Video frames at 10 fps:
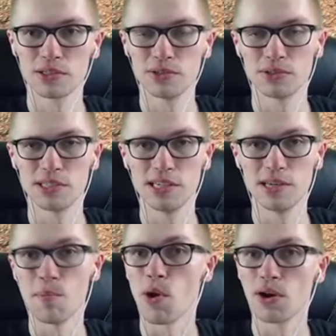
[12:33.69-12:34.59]
to see
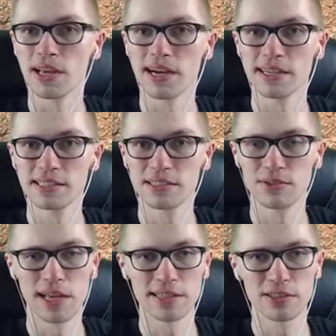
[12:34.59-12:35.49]
more guides
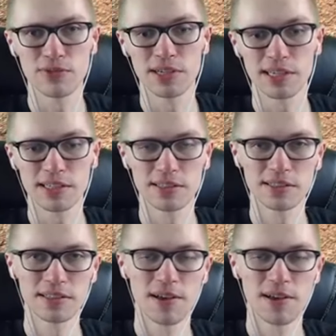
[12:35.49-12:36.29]
related to Vindictus,